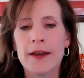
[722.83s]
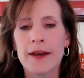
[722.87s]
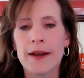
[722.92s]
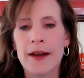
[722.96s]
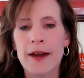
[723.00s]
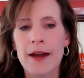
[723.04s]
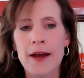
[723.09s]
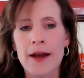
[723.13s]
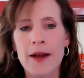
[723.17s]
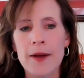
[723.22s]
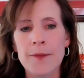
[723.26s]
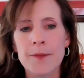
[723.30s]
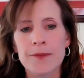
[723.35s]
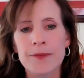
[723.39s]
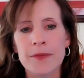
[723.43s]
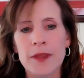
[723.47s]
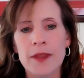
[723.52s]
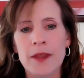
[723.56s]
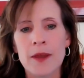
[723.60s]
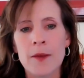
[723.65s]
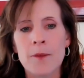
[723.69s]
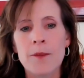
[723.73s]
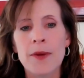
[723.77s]

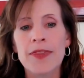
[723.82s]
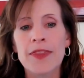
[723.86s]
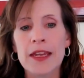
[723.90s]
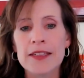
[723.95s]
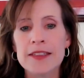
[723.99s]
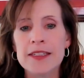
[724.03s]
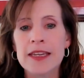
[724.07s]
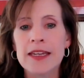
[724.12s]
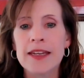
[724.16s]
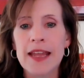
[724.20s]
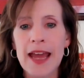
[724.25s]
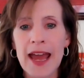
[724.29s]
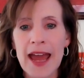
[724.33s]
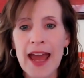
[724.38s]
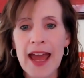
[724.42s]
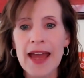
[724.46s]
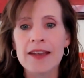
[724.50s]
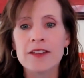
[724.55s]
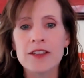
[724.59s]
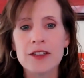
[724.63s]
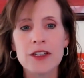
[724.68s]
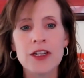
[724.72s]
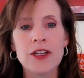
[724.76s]
But they did
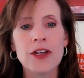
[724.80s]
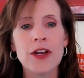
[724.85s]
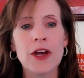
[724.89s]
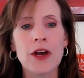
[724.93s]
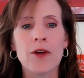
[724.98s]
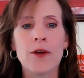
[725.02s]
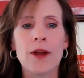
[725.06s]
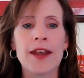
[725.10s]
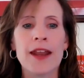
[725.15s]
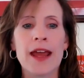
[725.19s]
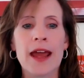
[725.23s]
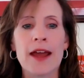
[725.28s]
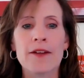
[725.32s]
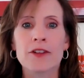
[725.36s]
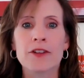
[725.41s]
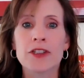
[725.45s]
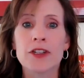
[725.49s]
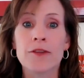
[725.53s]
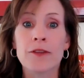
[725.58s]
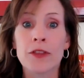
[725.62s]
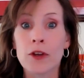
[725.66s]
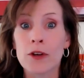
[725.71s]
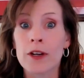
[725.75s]
add, an
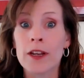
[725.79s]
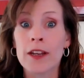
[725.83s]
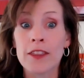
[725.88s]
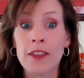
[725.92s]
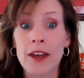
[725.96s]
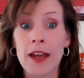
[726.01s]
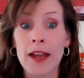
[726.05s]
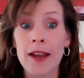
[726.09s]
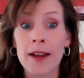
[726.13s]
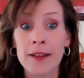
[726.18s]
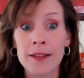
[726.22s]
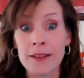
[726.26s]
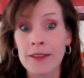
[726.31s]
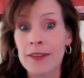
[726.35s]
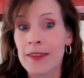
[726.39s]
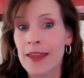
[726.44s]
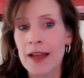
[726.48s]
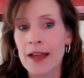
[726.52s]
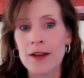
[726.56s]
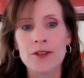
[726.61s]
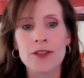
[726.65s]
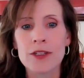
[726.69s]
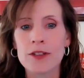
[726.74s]
average of
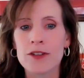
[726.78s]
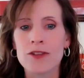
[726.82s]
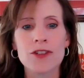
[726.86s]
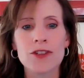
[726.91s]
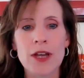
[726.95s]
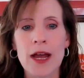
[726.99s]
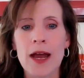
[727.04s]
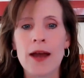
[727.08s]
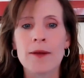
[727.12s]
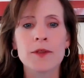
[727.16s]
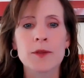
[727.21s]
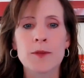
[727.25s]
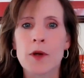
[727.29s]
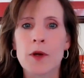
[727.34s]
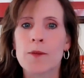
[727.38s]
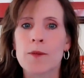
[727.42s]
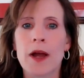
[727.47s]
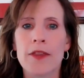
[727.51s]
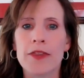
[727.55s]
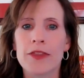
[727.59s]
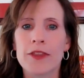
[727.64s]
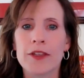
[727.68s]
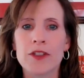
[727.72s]
39,000 jobs per
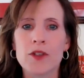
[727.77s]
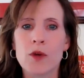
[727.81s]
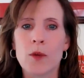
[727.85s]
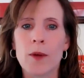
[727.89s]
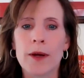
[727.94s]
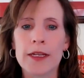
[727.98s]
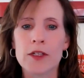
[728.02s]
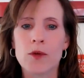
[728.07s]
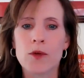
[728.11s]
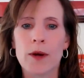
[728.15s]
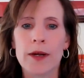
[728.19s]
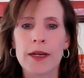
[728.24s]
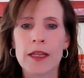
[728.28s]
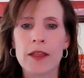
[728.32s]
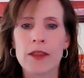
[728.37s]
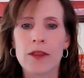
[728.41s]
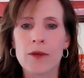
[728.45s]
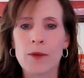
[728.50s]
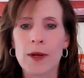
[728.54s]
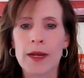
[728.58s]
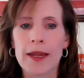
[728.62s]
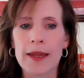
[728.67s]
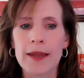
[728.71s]
month in
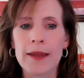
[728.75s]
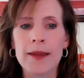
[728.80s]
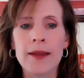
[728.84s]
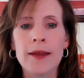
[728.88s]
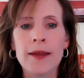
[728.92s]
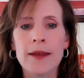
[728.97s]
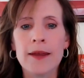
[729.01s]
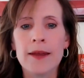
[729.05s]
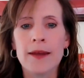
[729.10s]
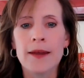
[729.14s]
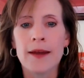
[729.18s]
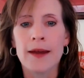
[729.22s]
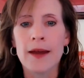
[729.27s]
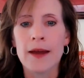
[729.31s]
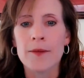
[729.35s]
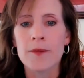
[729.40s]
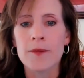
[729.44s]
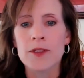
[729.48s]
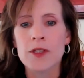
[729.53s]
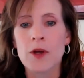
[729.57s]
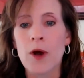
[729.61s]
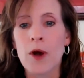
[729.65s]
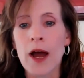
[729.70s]
2023.
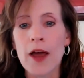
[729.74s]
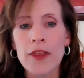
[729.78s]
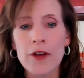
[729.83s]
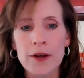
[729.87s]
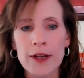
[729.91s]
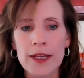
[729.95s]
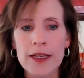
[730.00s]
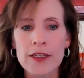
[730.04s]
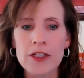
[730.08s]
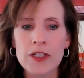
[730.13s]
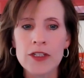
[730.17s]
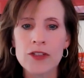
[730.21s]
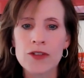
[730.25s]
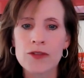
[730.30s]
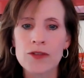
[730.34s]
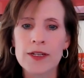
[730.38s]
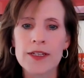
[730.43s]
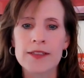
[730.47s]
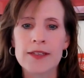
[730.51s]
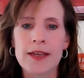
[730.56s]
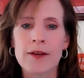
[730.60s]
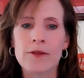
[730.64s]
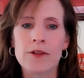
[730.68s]
So other
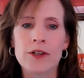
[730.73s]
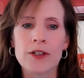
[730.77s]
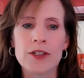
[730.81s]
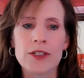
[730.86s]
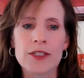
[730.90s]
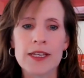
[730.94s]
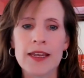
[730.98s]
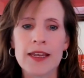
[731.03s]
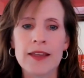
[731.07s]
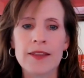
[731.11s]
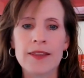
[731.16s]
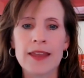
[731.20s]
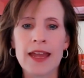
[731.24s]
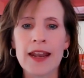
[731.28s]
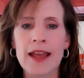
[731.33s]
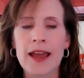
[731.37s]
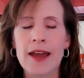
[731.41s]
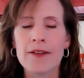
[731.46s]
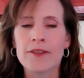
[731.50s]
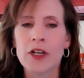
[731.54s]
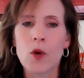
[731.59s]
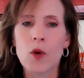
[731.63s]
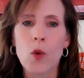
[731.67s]
industries that we're seeing that
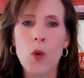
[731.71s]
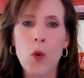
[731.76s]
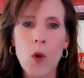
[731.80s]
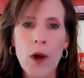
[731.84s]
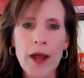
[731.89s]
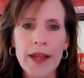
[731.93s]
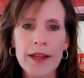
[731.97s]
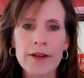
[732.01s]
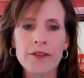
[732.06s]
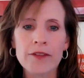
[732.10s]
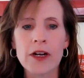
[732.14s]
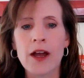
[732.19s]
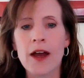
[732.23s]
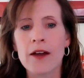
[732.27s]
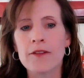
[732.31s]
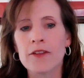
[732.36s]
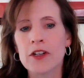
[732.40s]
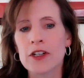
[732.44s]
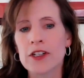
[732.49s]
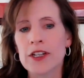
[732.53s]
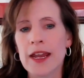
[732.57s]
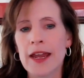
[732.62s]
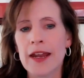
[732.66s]
haven't quite
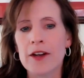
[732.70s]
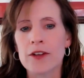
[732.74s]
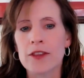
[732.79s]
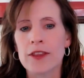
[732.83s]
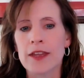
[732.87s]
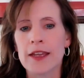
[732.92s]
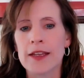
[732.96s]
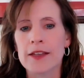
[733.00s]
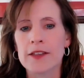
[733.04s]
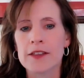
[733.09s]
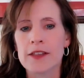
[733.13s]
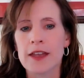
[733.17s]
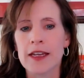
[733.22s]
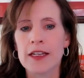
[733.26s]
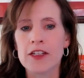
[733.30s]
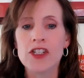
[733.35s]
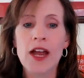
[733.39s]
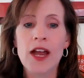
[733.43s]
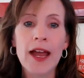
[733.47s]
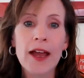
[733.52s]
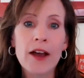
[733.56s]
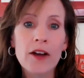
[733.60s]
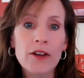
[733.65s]
recovered yet are things like
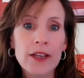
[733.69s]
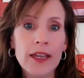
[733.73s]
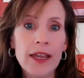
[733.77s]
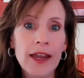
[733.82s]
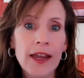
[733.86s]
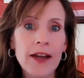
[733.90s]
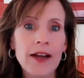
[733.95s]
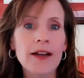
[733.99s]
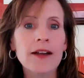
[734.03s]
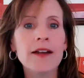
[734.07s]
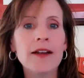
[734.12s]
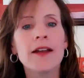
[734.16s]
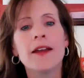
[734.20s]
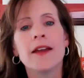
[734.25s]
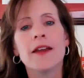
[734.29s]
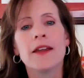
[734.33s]
childcare.